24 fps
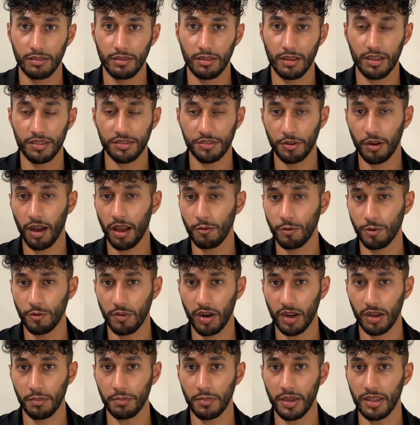and so I would
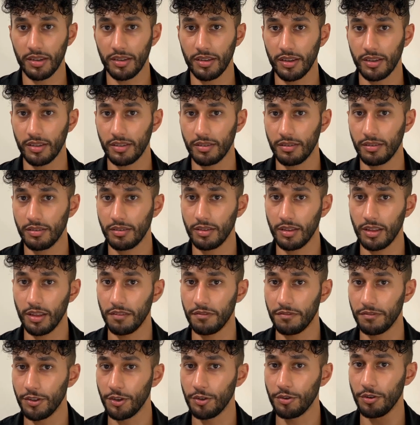recommend it
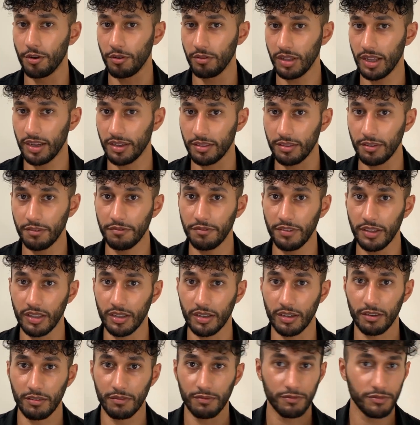if you don't like the
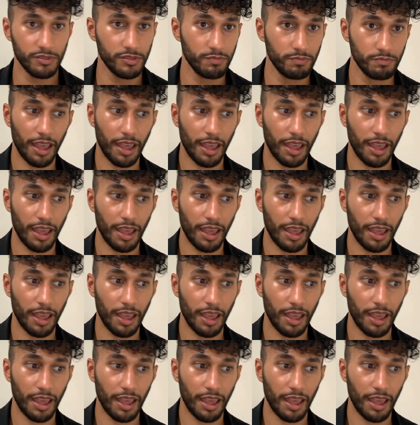feeling of